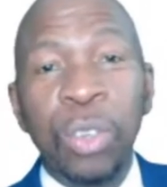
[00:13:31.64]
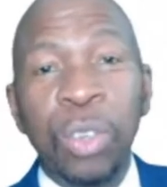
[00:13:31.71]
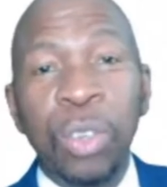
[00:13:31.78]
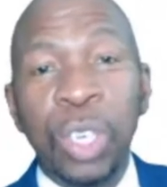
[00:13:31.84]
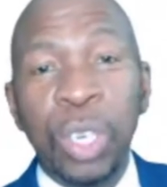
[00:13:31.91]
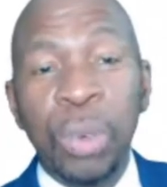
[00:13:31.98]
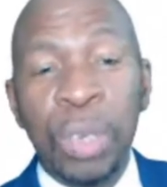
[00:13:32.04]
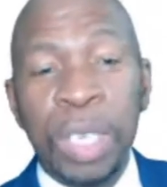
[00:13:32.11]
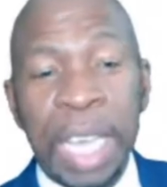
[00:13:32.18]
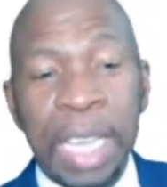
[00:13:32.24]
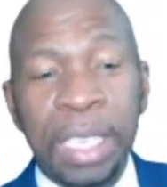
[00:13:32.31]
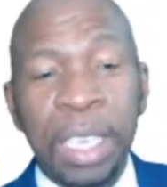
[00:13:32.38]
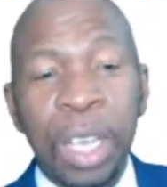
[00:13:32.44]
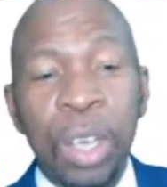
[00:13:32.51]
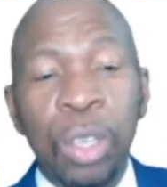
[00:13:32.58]
use
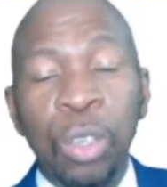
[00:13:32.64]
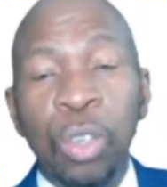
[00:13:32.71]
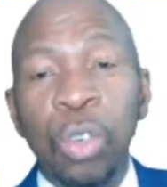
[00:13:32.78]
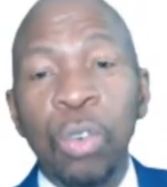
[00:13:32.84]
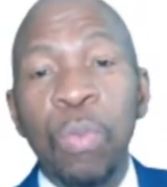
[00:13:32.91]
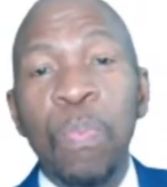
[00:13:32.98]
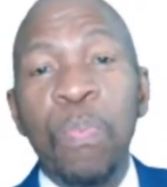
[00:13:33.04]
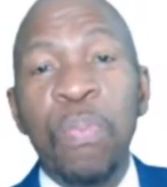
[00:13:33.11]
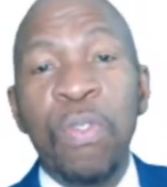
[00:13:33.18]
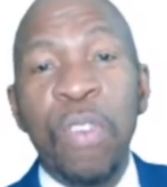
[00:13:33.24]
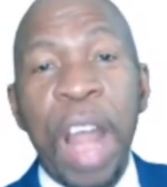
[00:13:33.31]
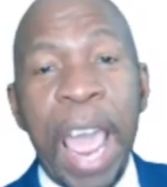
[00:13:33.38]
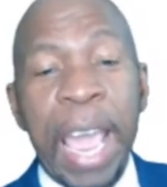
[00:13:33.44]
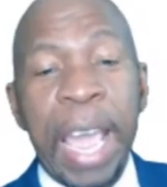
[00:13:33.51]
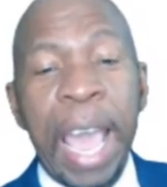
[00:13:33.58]
it to
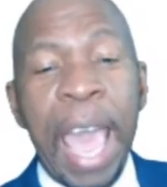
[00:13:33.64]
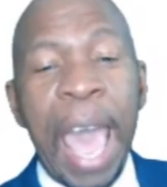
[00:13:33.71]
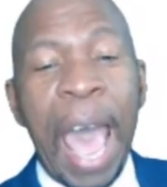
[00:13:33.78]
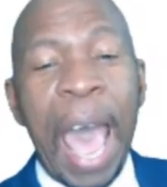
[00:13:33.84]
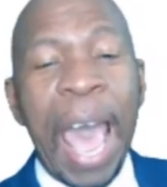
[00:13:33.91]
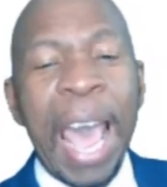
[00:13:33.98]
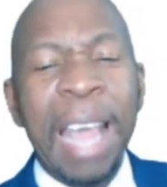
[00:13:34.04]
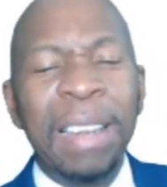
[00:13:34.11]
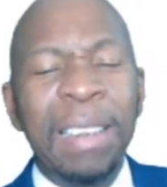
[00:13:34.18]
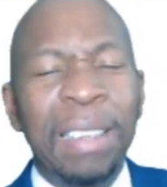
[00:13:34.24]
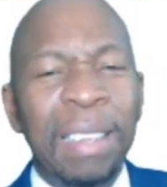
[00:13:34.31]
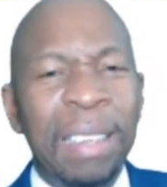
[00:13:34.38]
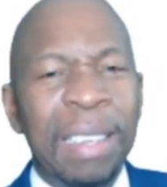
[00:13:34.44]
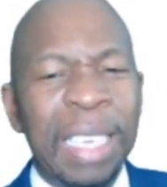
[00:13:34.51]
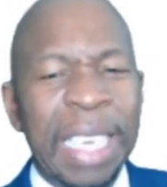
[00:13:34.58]
pray and
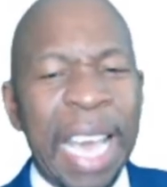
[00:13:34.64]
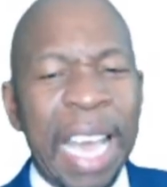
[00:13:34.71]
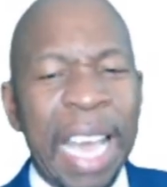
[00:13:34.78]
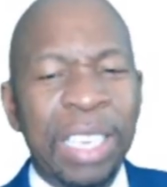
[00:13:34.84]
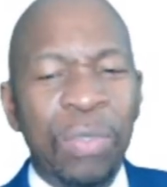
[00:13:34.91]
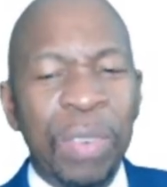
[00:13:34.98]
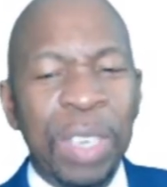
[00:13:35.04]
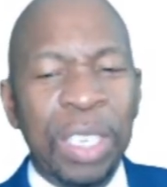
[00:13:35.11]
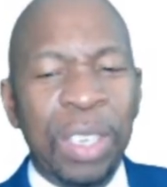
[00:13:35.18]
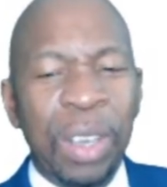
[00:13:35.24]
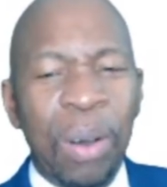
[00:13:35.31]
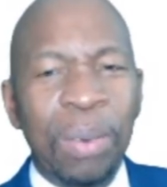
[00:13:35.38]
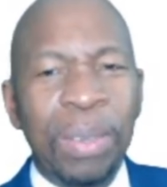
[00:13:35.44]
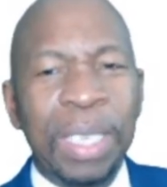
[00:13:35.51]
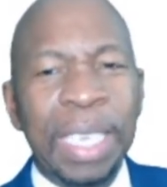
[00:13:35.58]
get
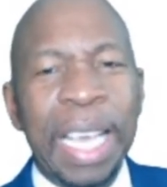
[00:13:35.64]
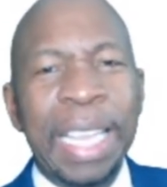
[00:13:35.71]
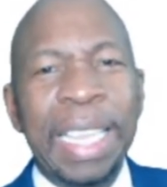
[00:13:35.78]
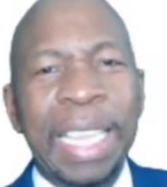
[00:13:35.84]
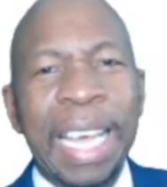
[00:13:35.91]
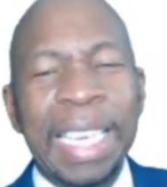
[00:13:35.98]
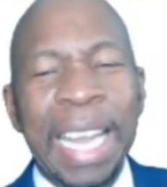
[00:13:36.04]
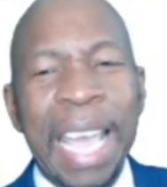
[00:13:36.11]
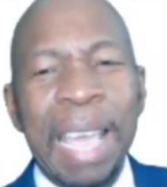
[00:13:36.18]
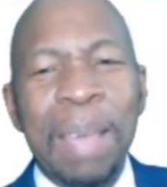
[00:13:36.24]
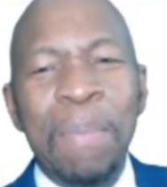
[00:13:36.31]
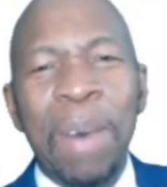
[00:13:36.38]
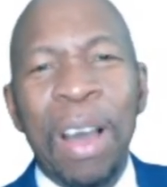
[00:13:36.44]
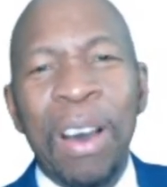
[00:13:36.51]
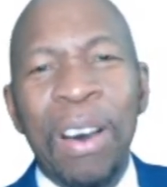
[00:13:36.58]
results in the
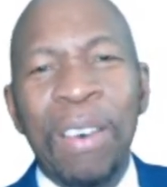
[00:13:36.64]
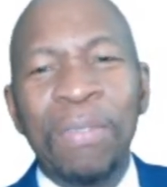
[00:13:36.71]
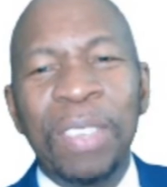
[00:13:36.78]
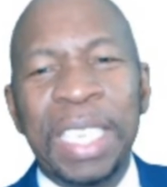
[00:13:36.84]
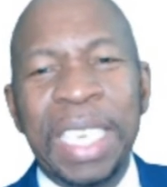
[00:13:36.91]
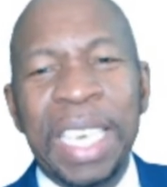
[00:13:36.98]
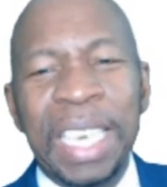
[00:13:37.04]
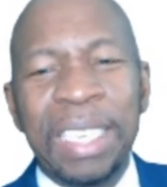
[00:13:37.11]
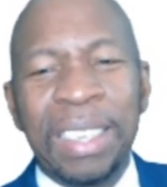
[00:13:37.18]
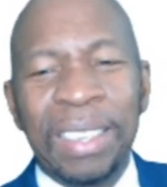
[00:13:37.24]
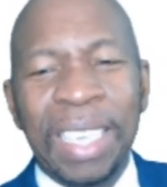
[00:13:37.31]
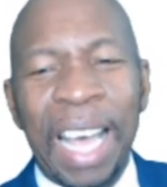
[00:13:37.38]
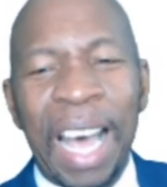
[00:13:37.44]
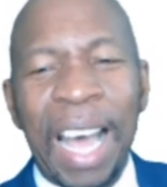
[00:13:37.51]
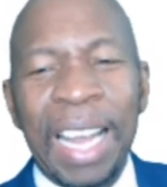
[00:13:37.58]
name of Jesus.
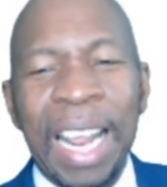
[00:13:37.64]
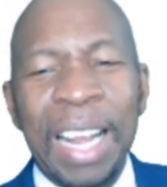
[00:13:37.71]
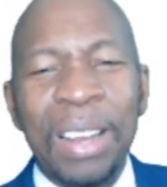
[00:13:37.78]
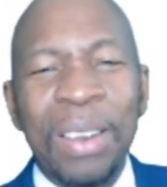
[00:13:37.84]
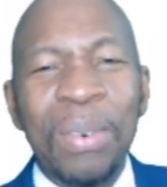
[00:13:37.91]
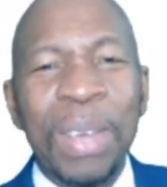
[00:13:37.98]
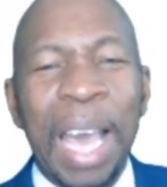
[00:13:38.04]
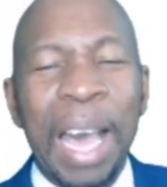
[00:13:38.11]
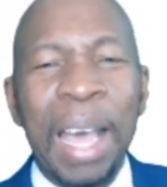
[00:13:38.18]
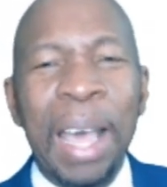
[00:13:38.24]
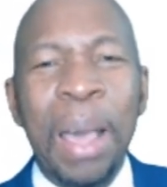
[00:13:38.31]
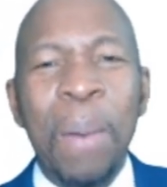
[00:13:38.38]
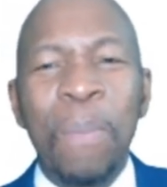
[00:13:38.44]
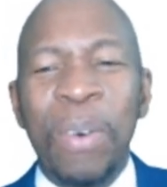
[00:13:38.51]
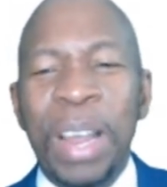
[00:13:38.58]
Hallelujah.
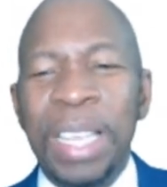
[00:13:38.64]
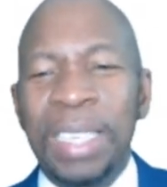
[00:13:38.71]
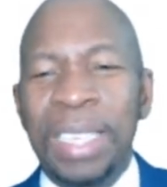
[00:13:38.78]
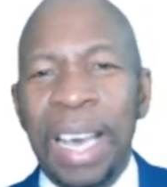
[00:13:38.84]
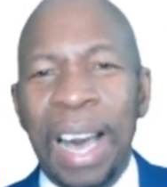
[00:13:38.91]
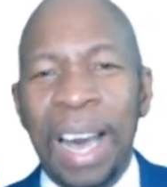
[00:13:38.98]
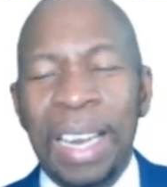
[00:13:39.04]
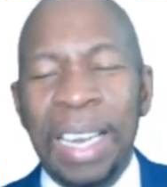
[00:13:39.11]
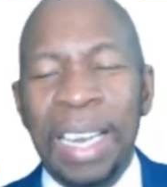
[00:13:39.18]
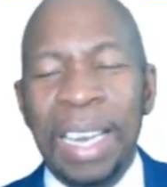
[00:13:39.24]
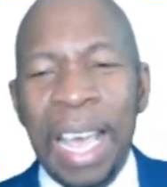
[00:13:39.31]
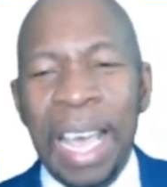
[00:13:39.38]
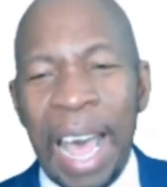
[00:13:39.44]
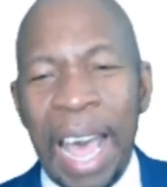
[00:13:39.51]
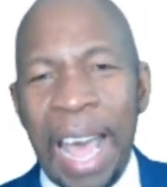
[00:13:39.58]
Praise God.
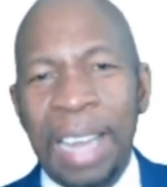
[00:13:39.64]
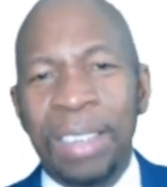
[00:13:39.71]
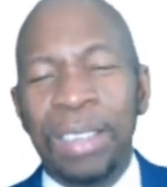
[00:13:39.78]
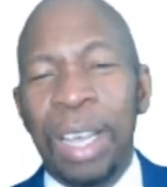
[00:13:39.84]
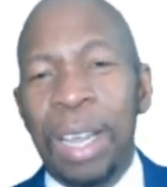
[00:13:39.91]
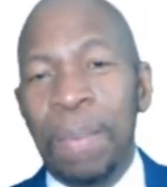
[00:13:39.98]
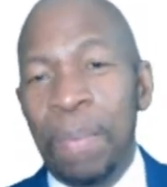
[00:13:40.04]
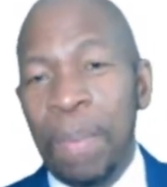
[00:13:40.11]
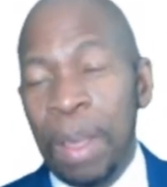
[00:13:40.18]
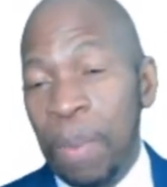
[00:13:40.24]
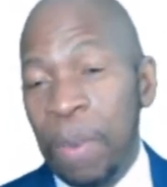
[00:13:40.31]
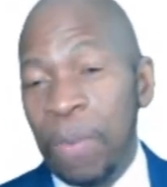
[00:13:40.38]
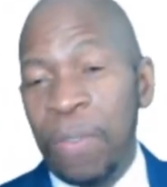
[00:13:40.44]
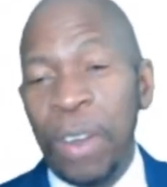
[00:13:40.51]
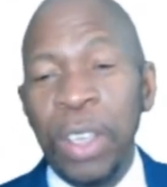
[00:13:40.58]
And
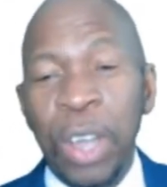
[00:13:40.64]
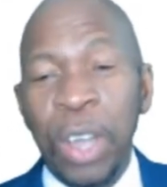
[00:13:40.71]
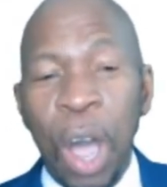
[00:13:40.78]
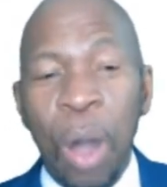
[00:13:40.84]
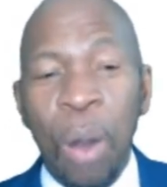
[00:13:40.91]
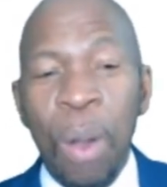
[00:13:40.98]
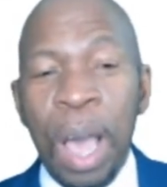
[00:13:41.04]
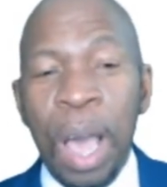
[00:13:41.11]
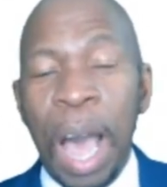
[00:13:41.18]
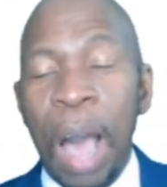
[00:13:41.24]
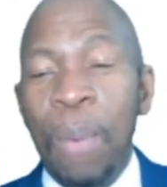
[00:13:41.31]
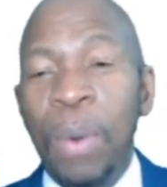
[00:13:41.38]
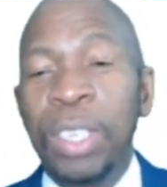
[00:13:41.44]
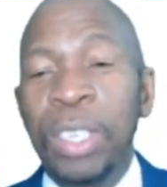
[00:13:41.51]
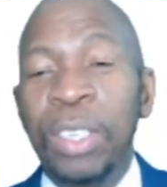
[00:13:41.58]
before you go, I
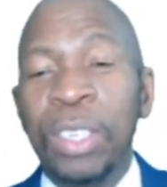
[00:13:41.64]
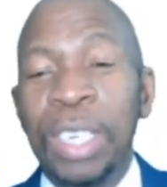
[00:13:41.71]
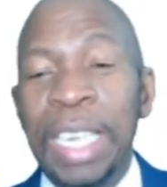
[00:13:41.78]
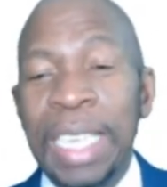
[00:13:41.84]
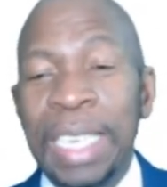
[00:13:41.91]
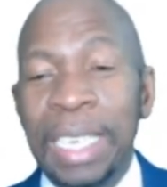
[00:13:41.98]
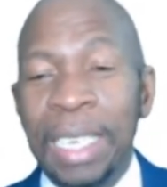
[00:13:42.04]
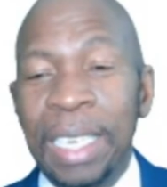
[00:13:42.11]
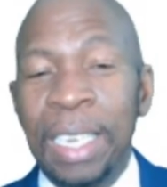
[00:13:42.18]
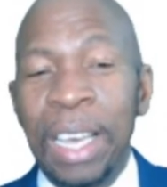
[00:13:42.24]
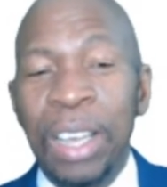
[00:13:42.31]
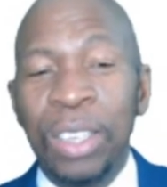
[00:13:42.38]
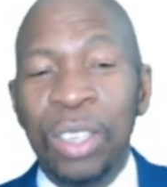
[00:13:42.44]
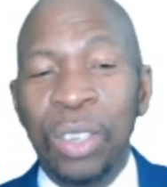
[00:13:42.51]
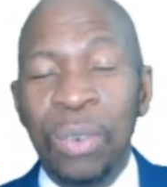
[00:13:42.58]
want you to listen
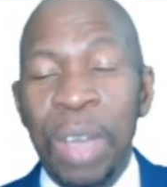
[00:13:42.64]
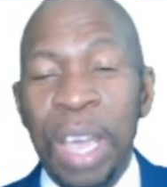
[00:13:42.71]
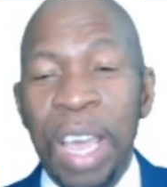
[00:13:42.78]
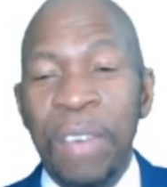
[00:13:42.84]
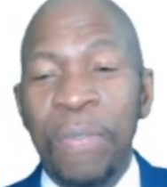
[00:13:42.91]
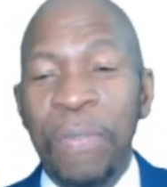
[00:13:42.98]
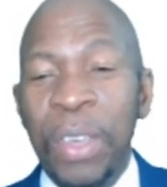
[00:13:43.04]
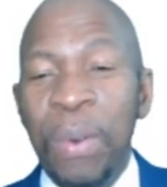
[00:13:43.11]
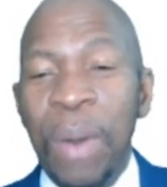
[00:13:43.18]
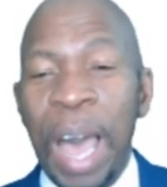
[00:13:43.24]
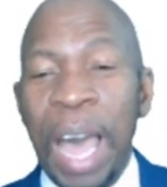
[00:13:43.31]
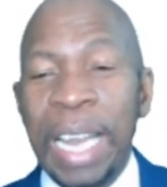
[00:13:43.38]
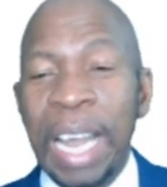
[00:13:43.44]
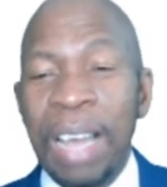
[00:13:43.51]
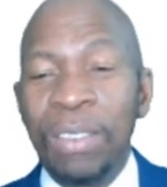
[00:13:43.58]
to a few
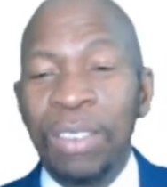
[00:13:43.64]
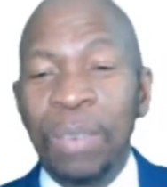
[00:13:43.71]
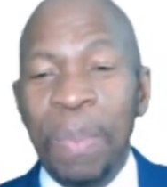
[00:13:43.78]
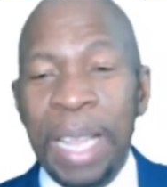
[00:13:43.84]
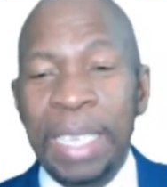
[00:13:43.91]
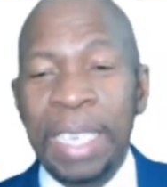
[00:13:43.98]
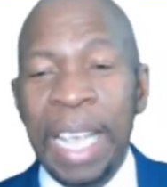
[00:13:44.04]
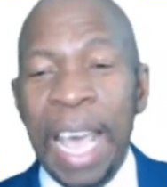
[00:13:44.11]
announcements,